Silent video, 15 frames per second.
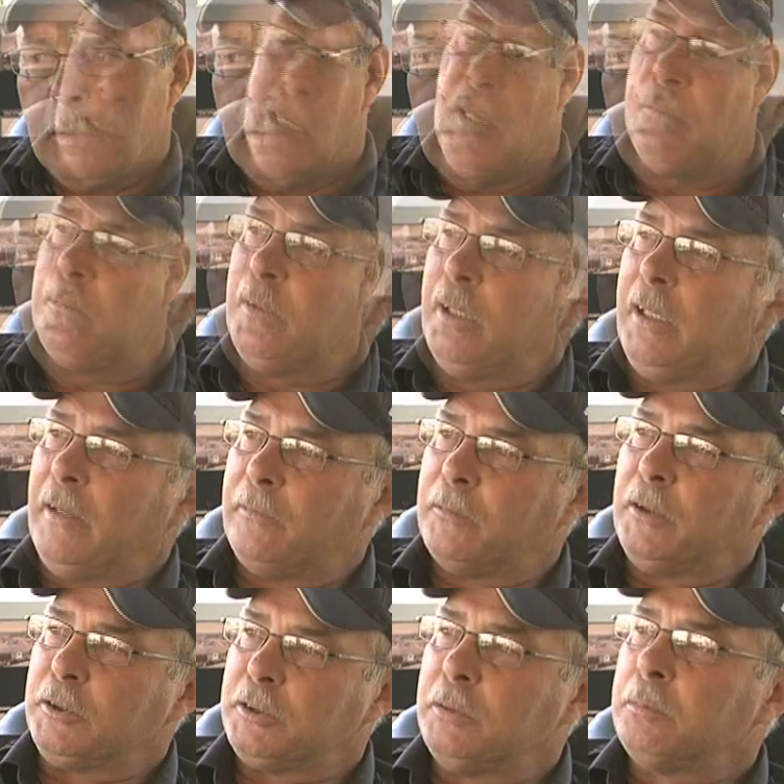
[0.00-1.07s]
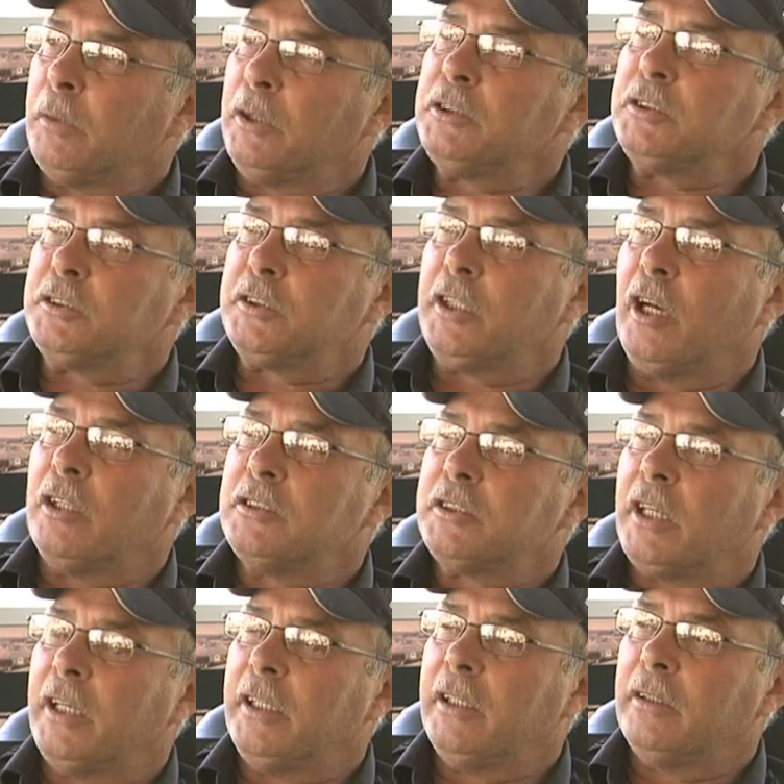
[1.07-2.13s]
If there's emergency on
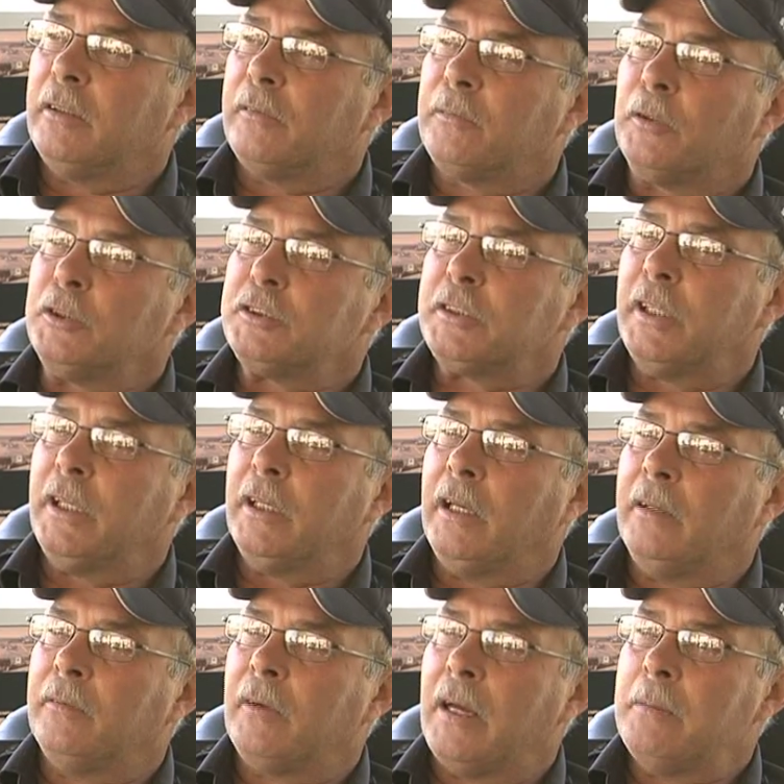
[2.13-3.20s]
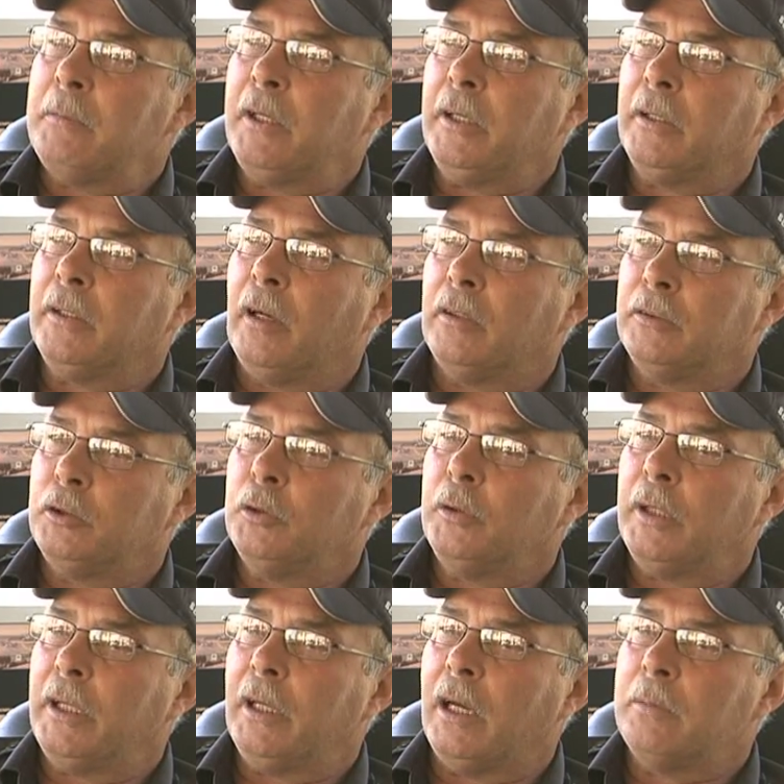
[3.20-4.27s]
site here, the first thing, if I'm here on
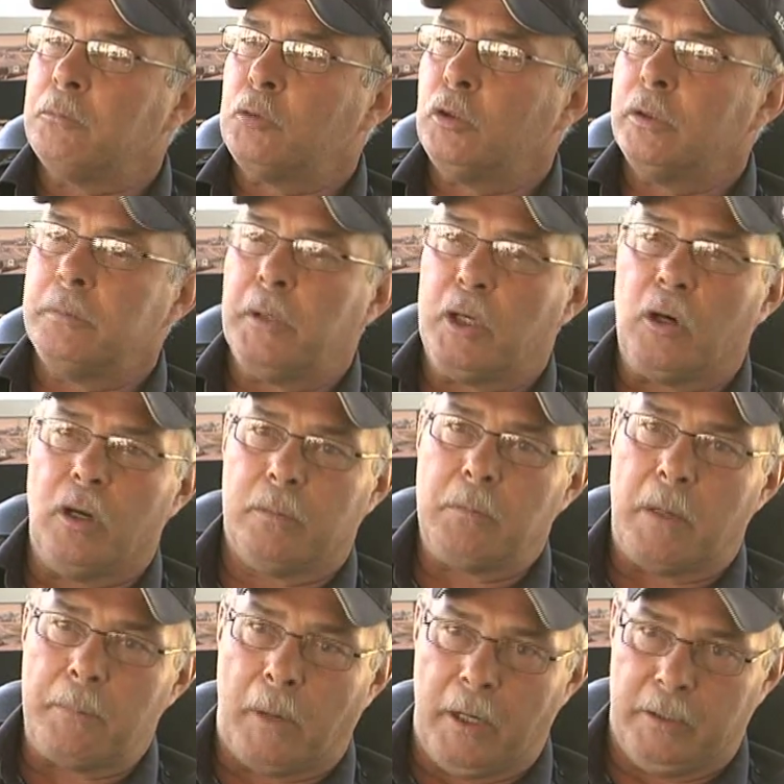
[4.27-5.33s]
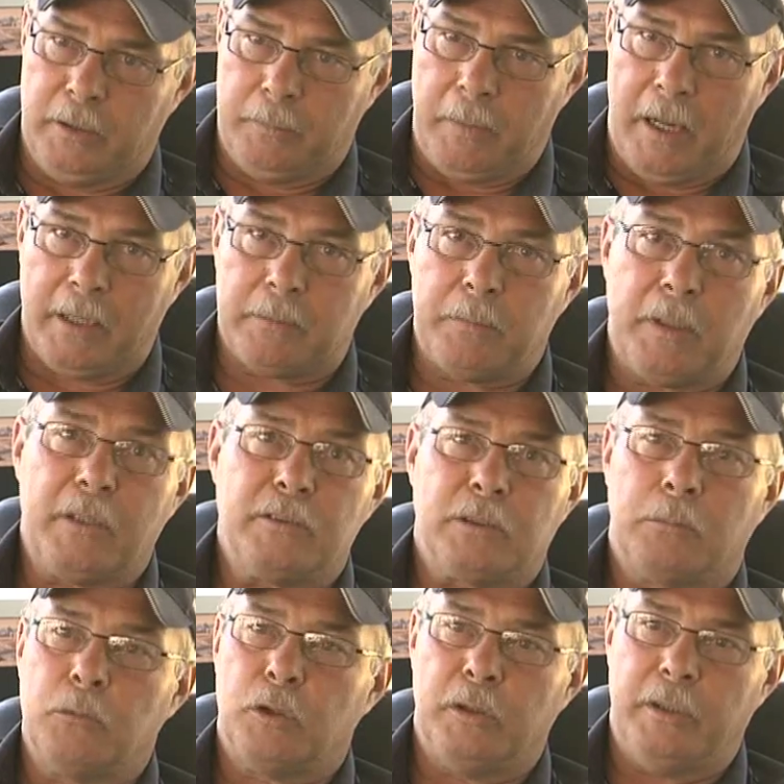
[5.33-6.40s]
duty, I'm going to be calling my partner back because
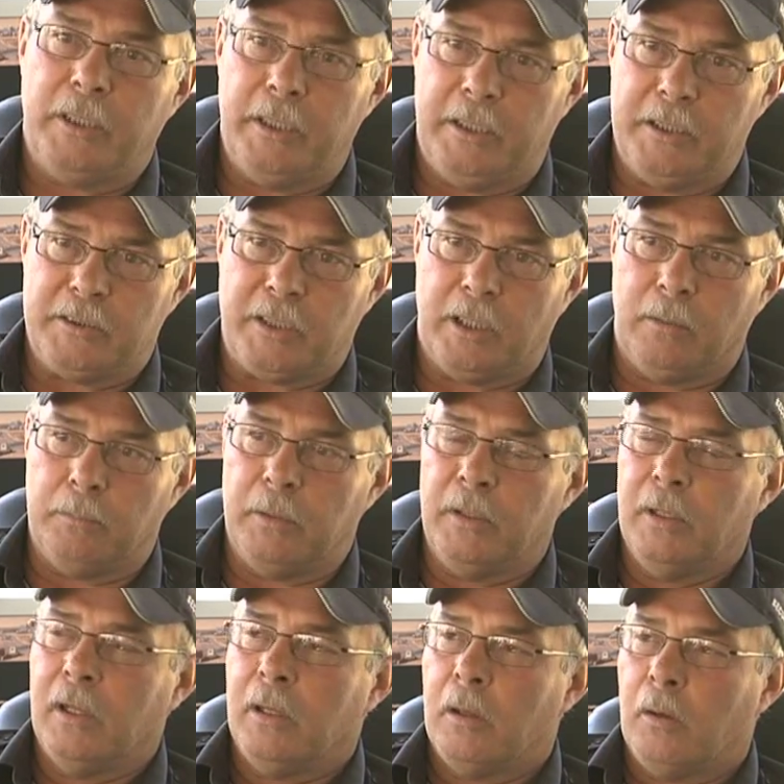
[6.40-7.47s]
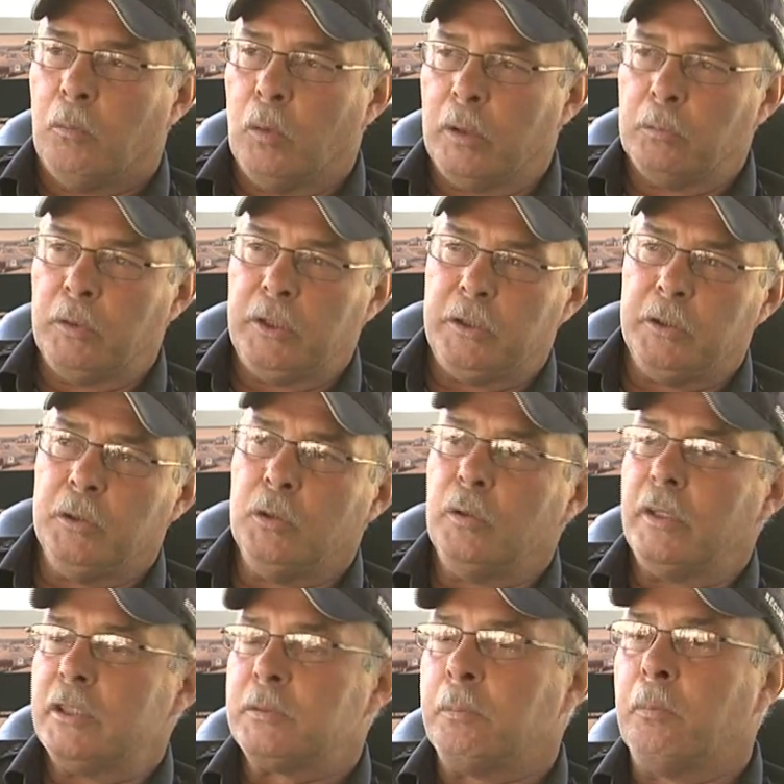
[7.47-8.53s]
I'm going to need his help. What we do
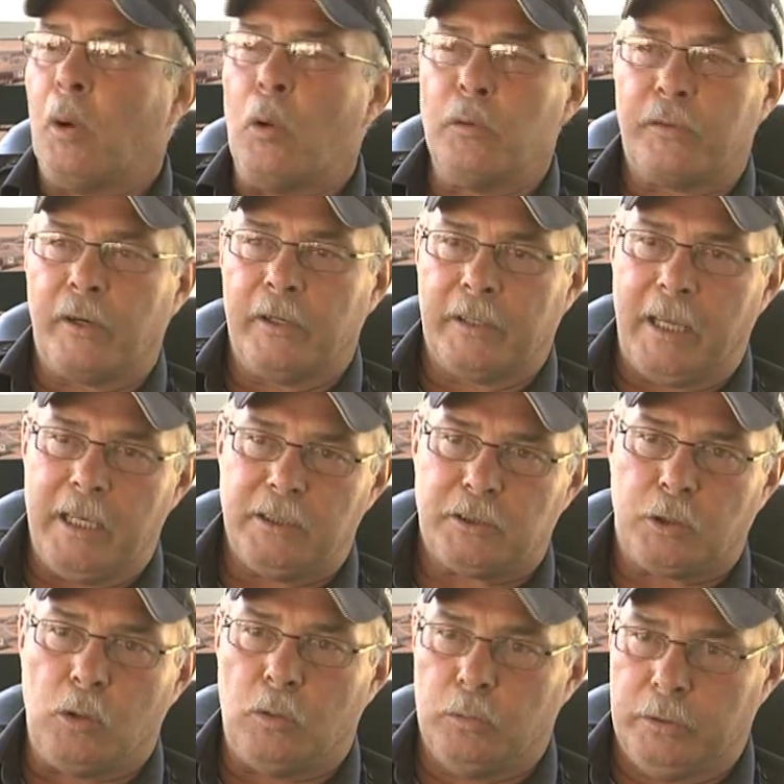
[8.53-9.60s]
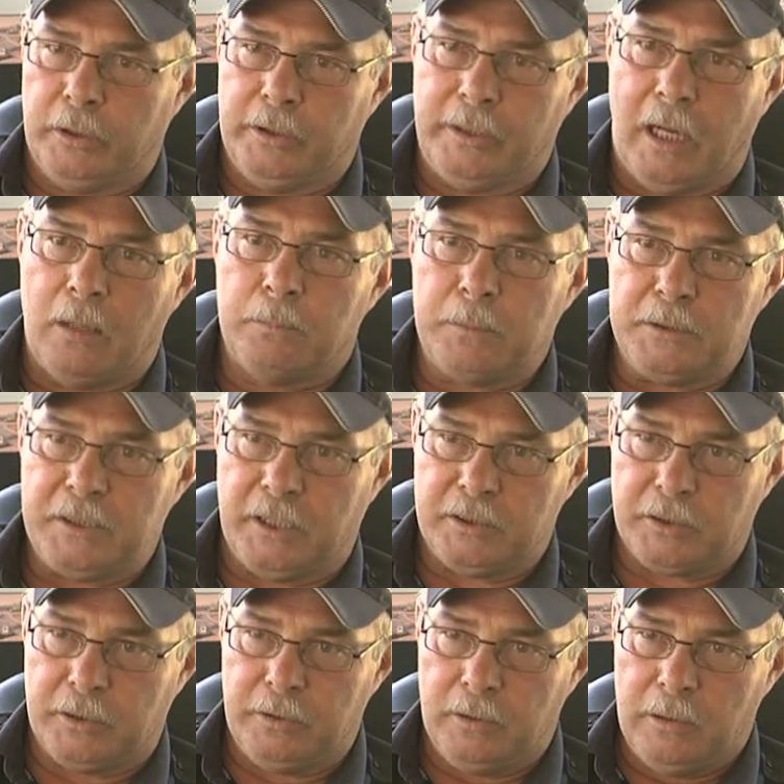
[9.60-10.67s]
is both our gates go in a down
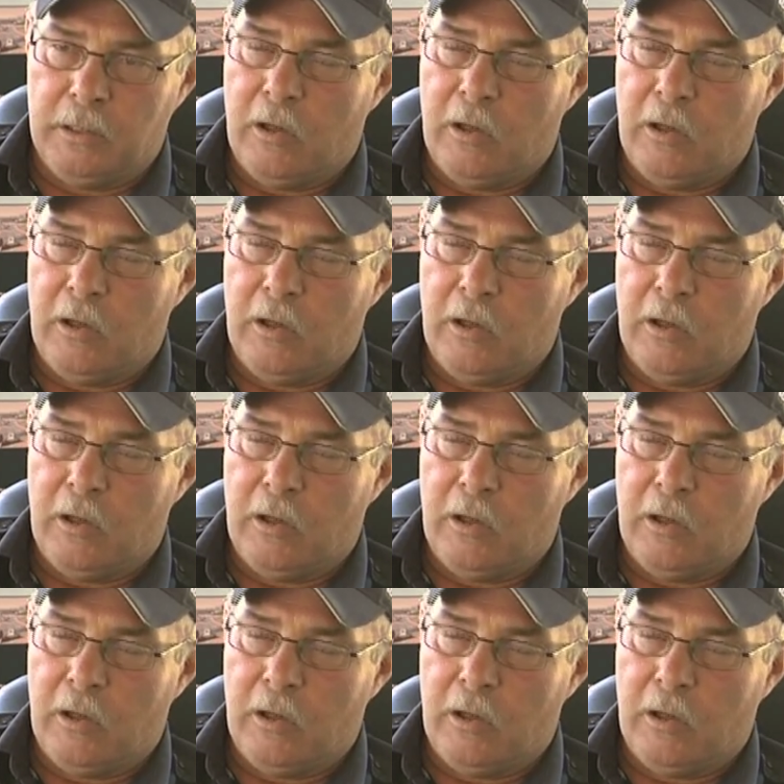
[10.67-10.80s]
position.